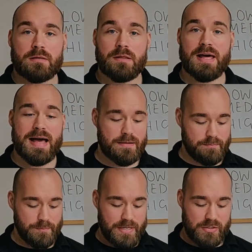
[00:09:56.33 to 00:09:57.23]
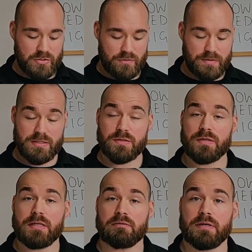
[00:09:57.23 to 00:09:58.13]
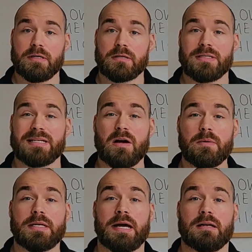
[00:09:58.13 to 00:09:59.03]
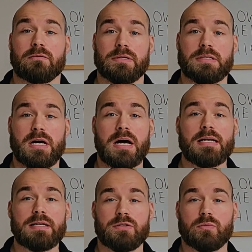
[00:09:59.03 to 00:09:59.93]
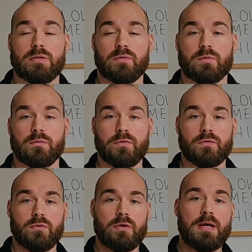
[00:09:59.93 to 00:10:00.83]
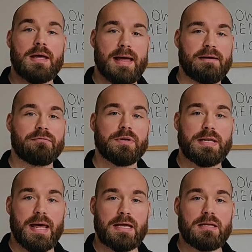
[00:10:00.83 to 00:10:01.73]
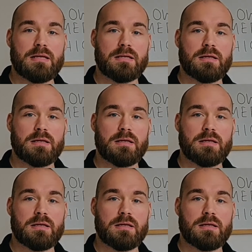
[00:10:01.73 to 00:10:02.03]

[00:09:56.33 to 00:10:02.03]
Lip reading: That, based on this theory, is how many calories I need to eat from food every day